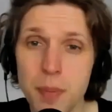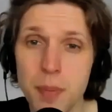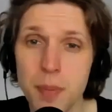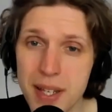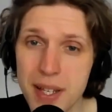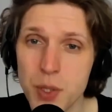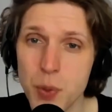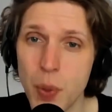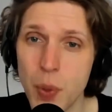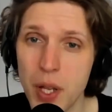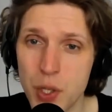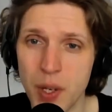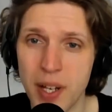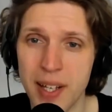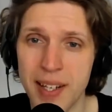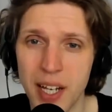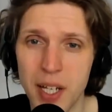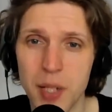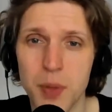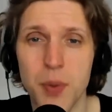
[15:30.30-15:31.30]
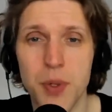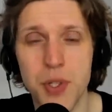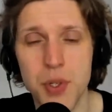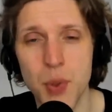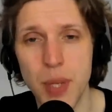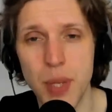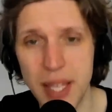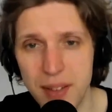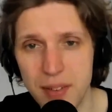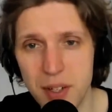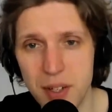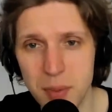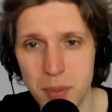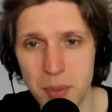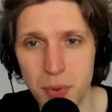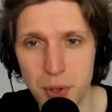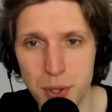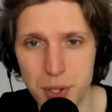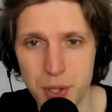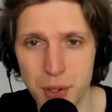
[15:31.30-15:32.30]
what is the best way to connect with you
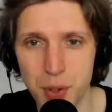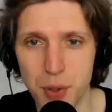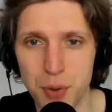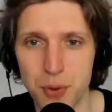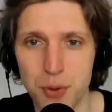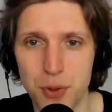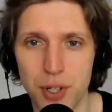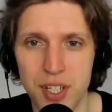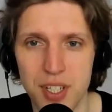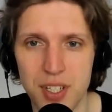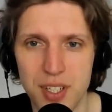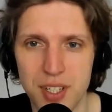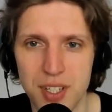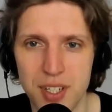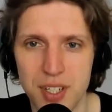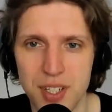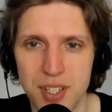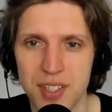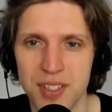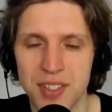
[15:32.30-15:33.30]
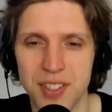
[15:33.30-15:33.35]
even before the conference?